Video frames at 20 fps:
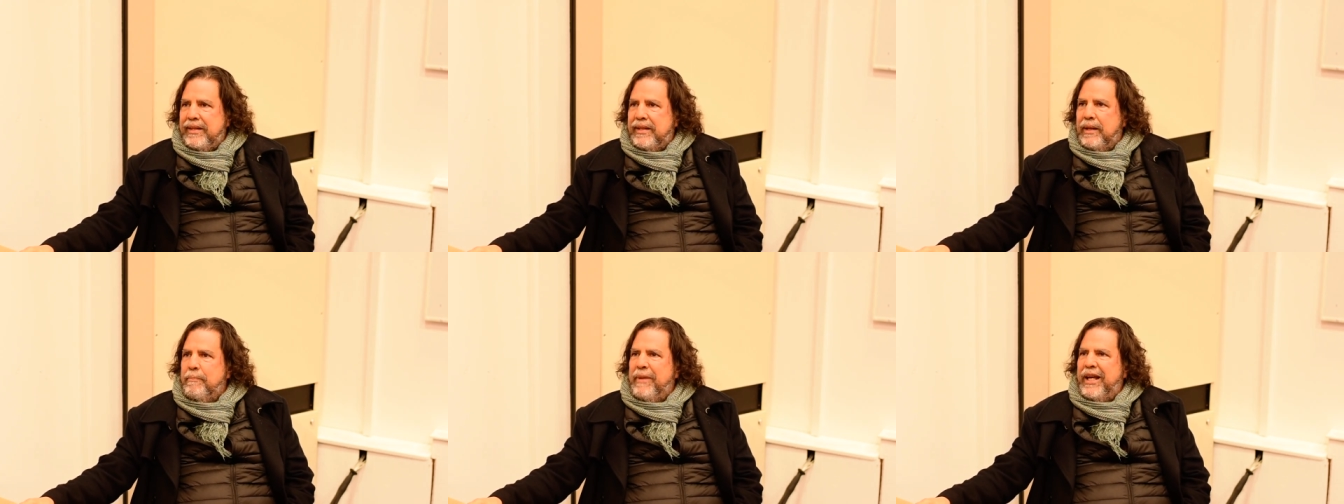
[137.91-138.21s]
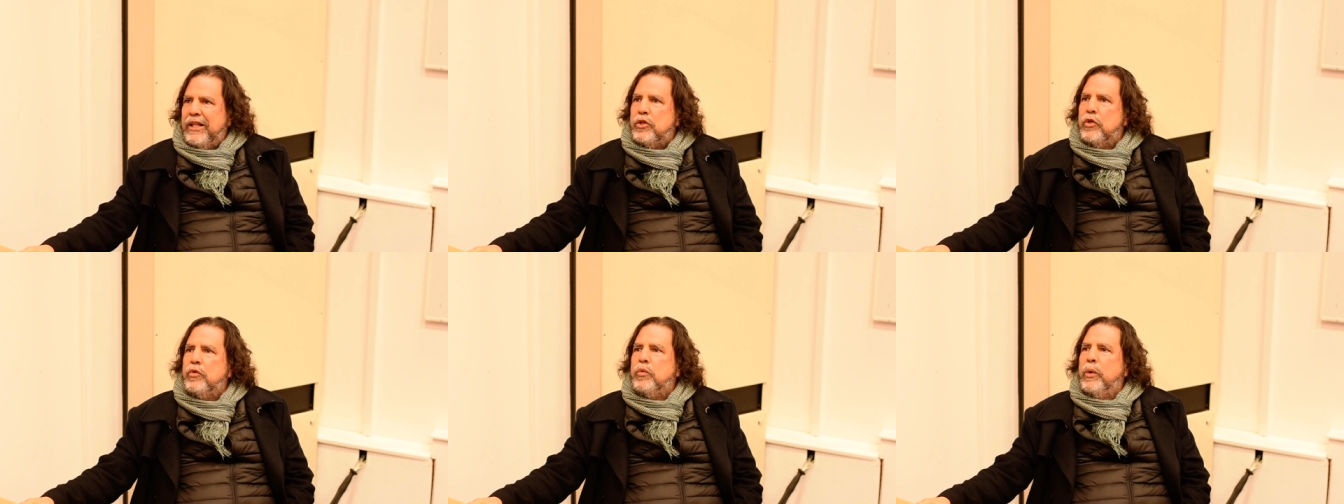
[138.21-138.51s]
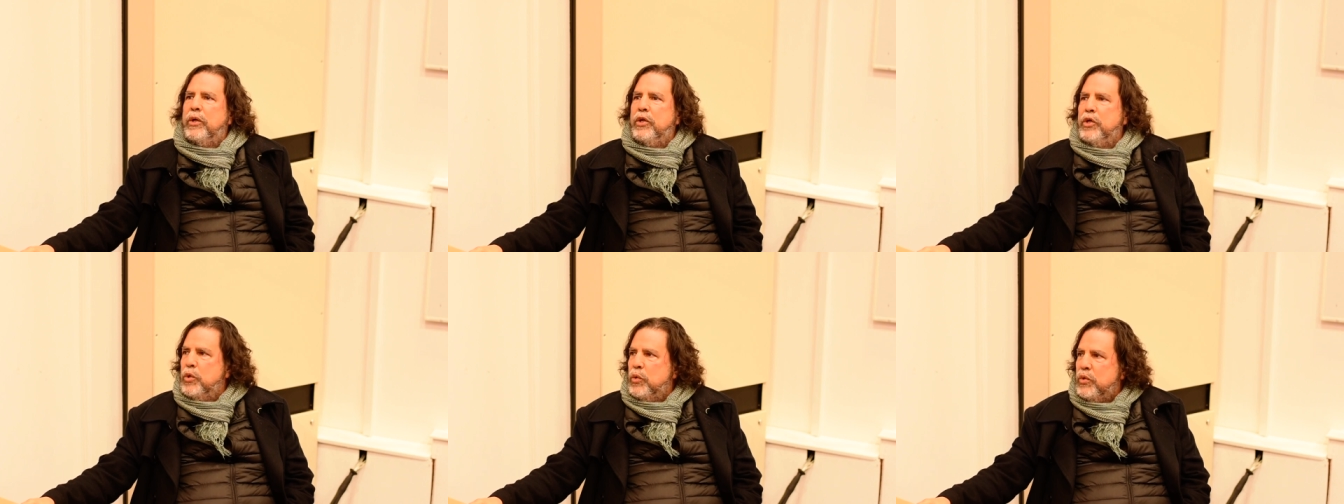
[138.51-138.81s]
the methods
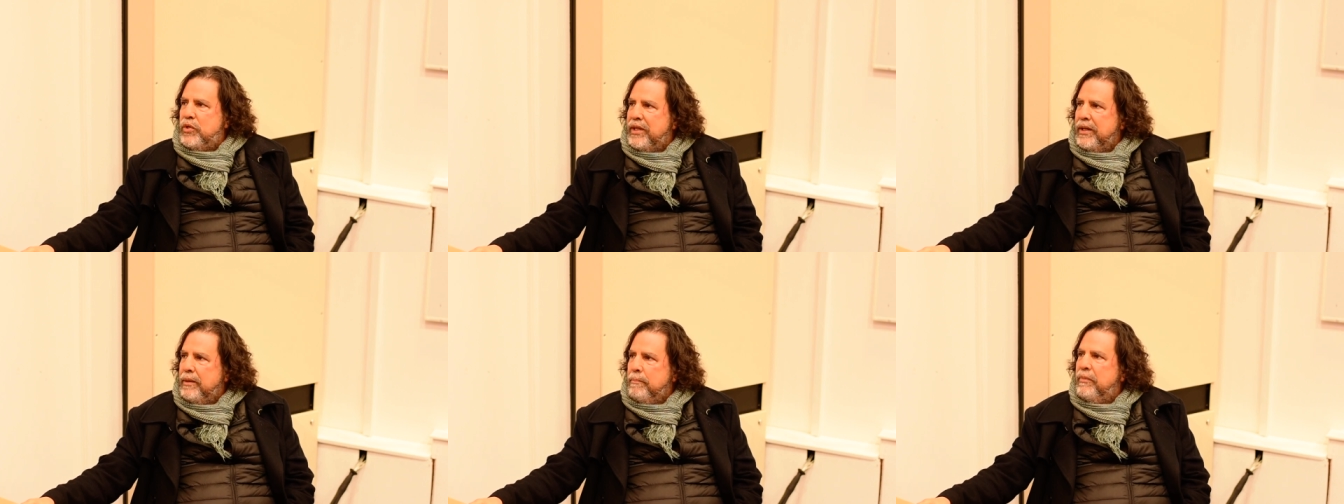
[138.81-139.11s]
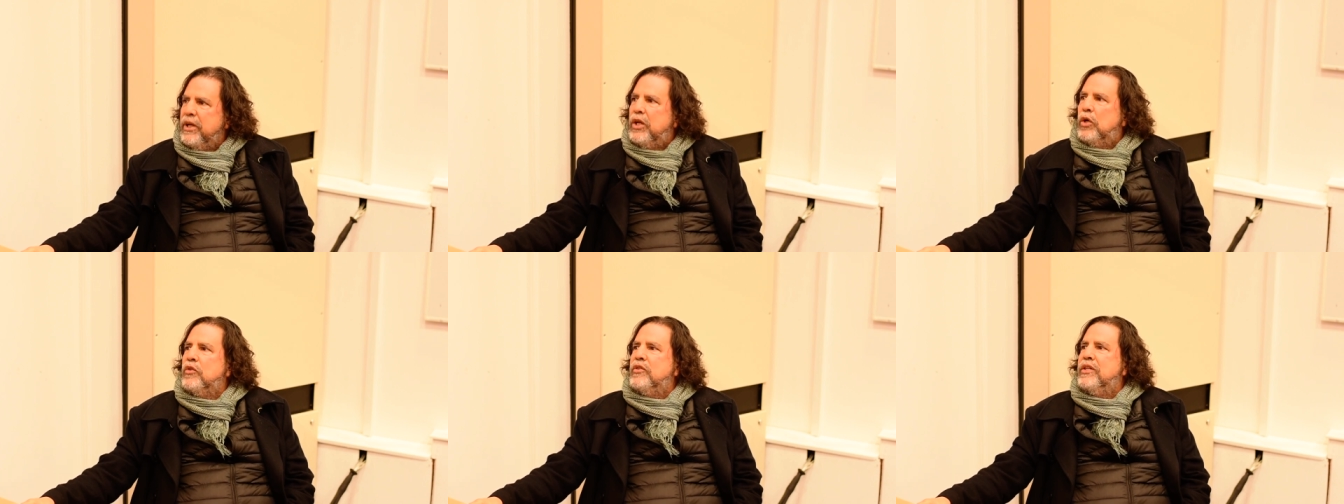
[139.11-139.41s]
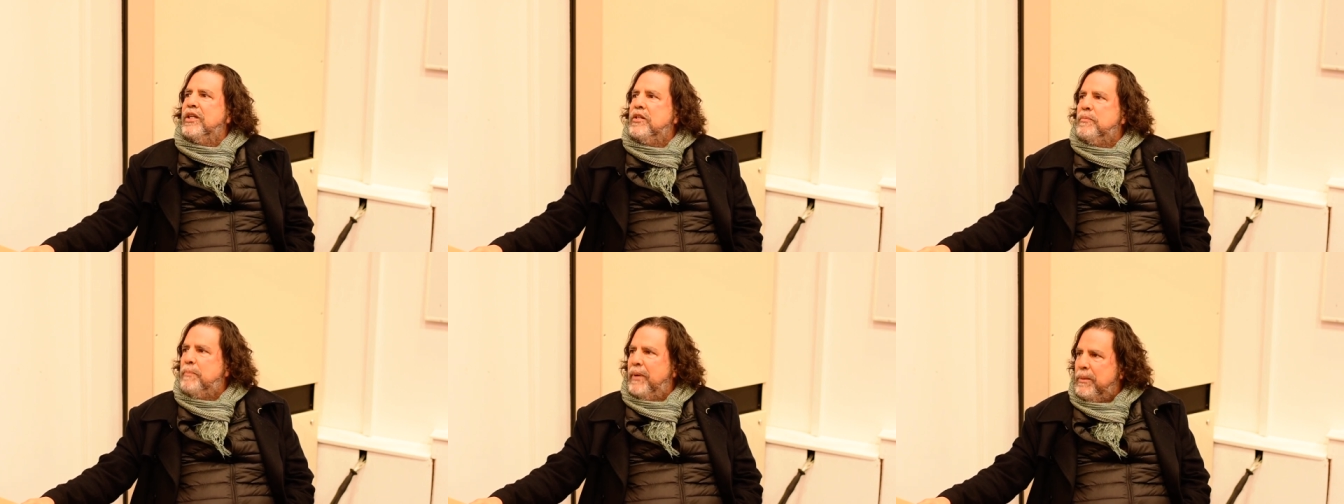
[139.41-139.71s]
we're using, because
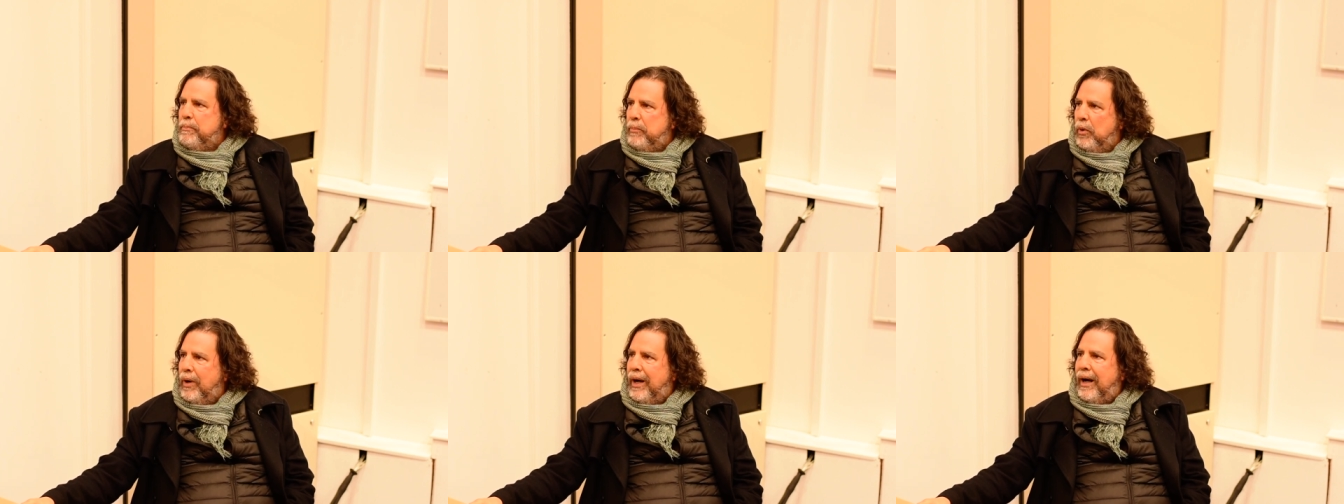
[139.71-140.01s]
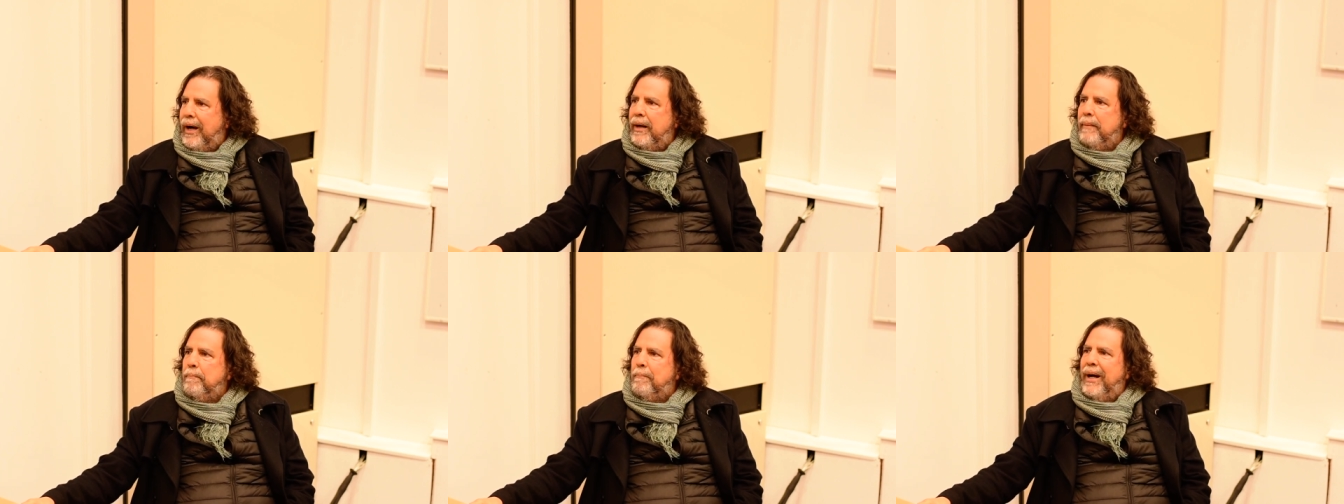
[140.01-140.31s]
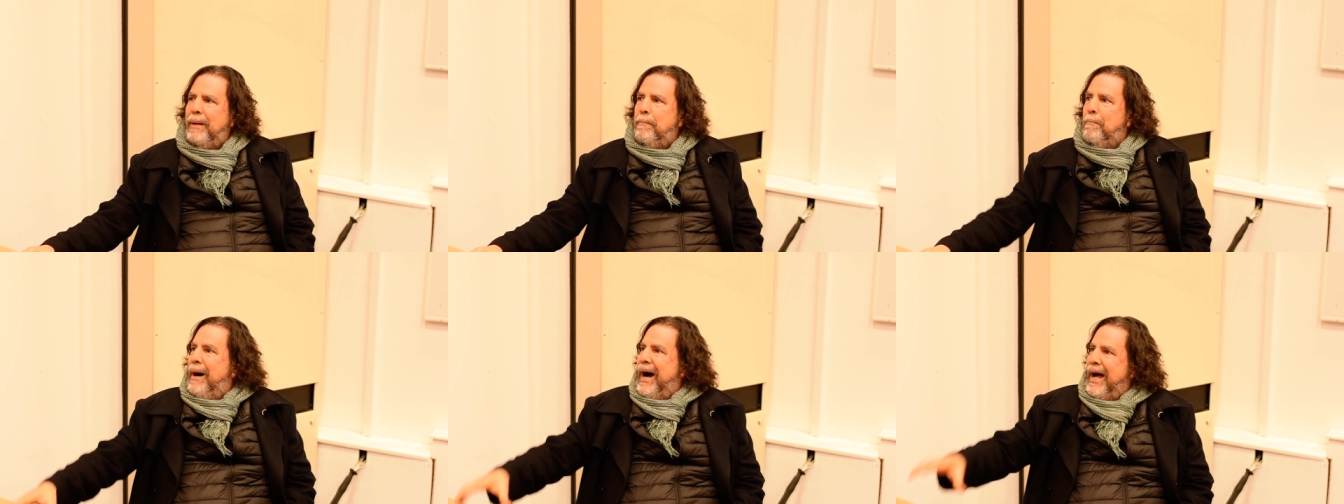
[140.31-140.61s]
these people are
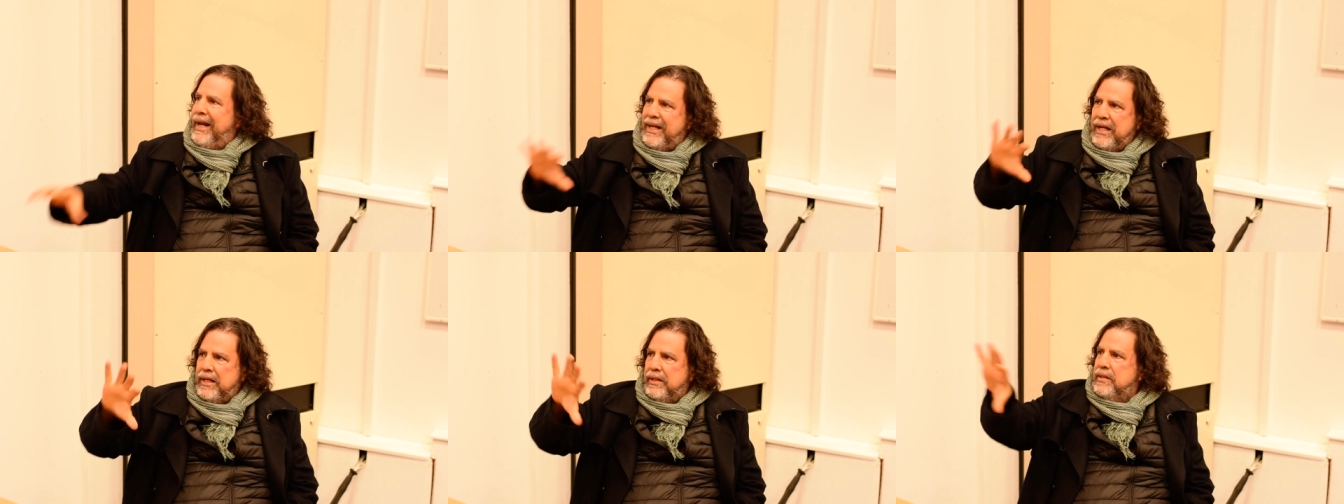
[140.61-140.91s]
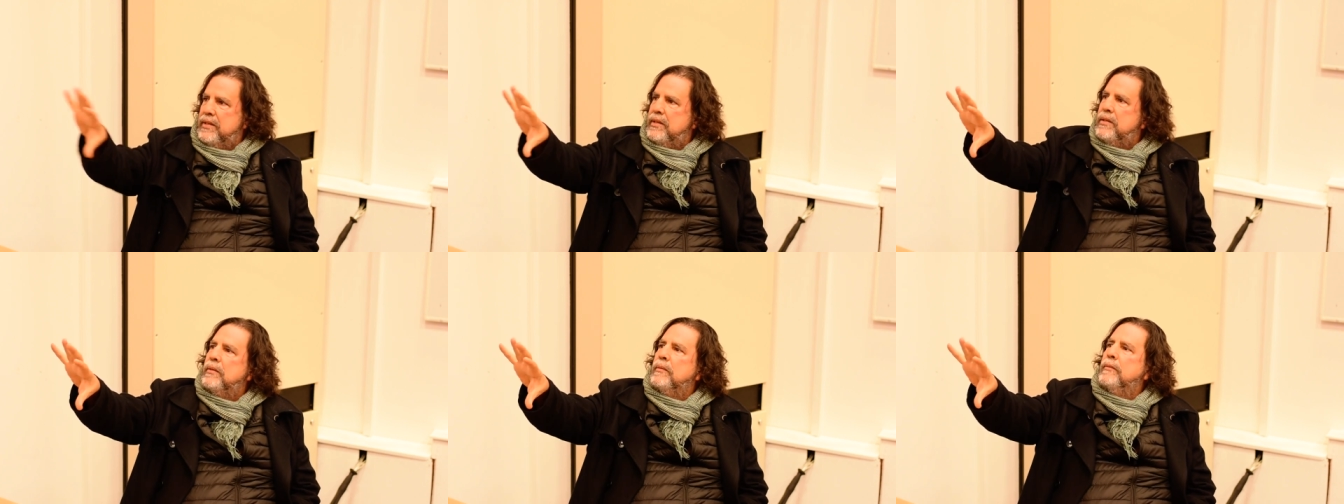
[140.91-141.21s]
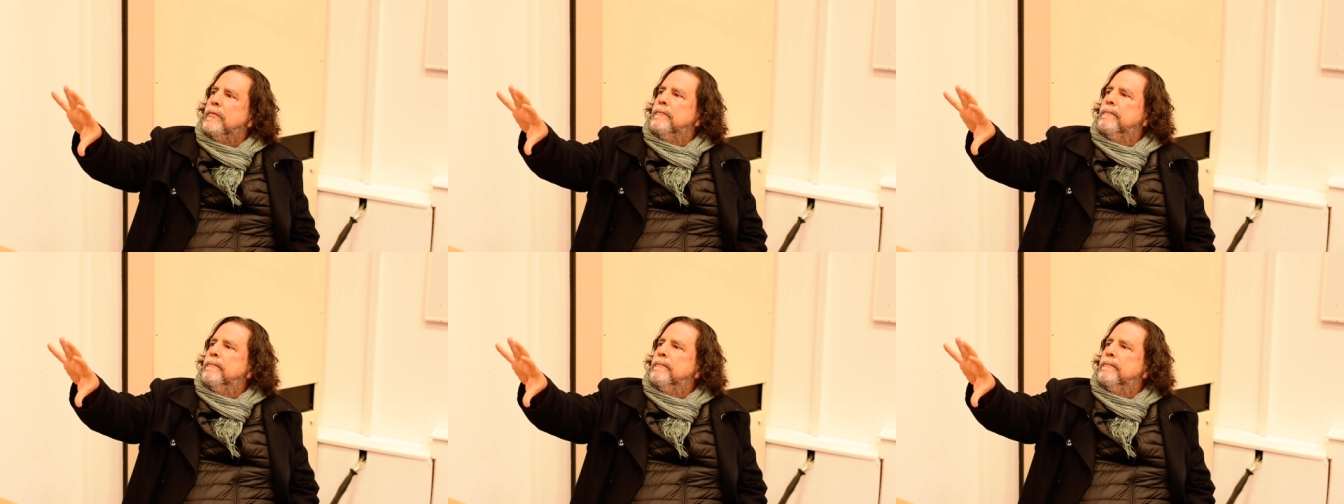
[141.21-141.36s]
barbarians.